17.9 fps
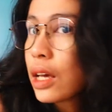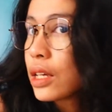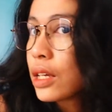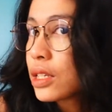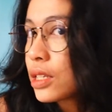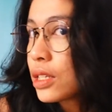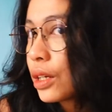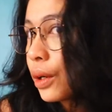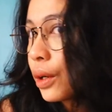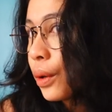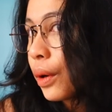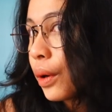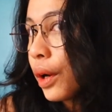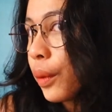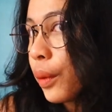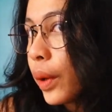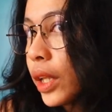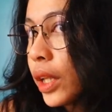So
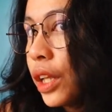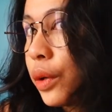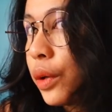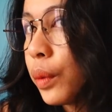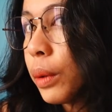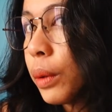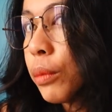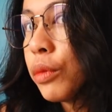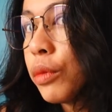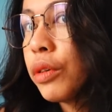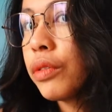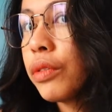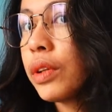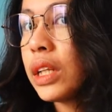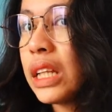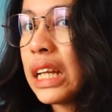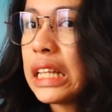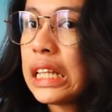I already removed
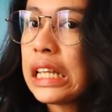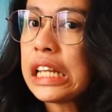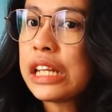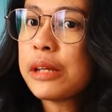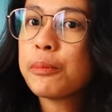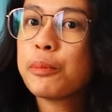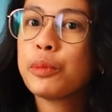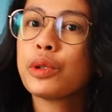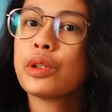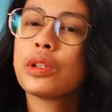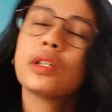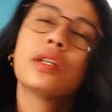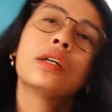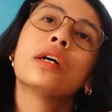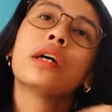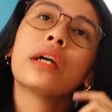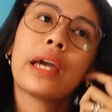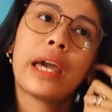it. I didn't put
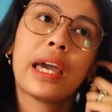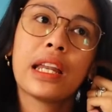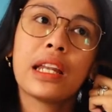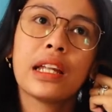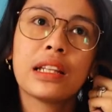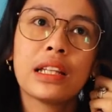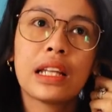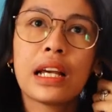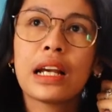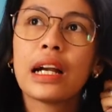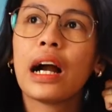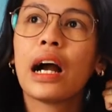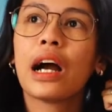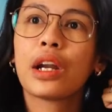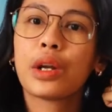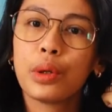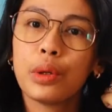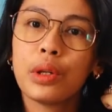anything
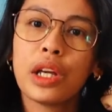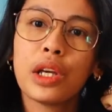at all.